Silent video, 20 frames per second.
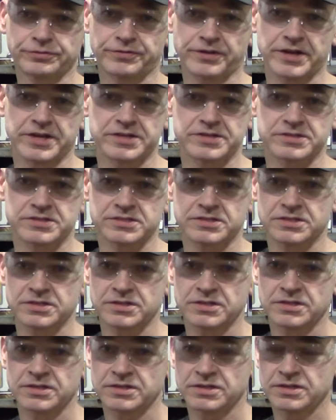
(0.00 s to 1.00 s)
phase.
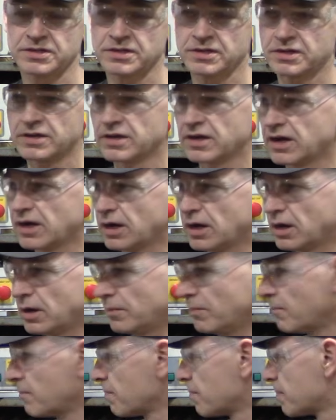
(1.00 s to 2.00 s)

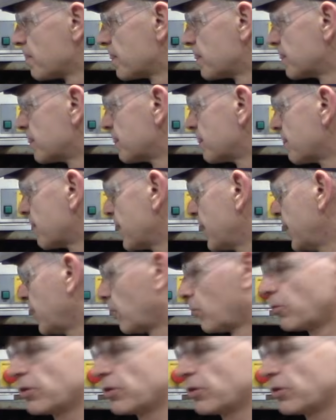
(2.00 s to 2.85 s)
It'll